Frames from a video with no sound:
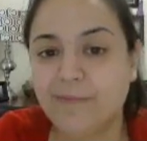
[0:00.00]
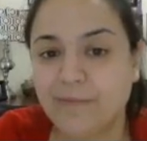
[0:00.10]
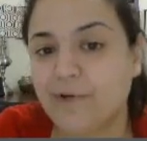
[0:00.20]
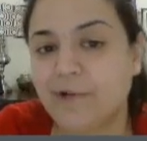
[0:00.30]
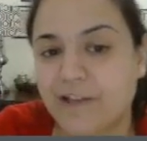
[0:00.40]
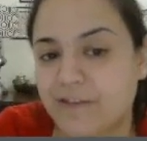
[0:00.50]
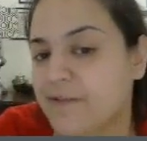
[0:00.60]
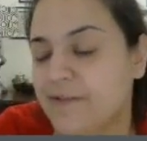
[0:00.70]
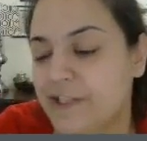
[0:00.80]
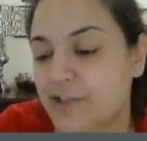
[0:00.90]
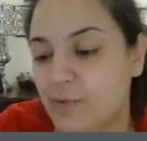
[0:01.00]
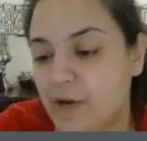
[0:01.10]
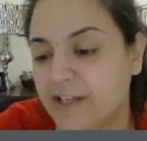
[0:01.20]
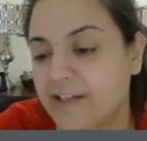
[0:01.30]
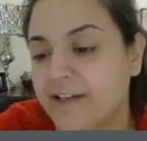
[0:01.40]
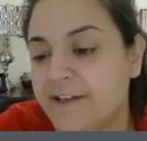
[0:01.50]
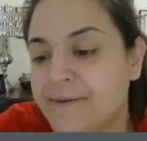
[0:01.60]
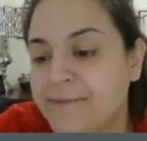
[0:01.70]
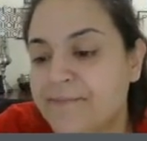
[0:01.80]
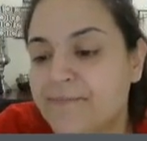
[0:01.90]
but we'll get through each one
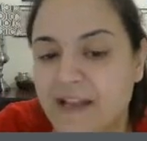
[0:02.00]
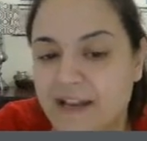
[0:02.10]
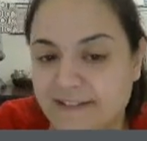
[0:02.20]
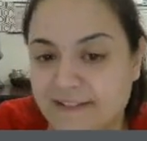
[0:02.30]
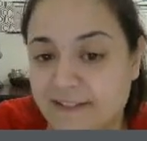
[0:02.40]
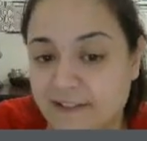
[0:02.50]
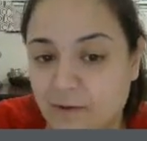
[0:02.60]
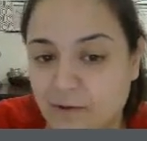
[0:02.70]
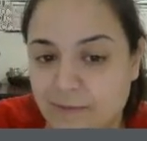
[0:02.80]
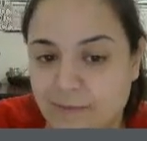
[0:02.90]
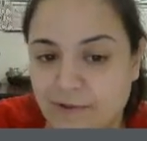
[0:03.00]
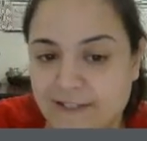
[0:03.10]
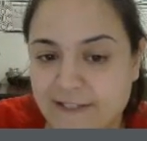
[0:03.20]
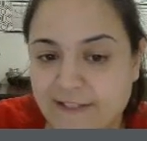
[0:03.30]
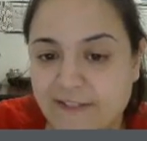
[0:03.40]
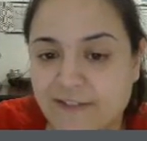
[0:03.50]
as the quarter progresses.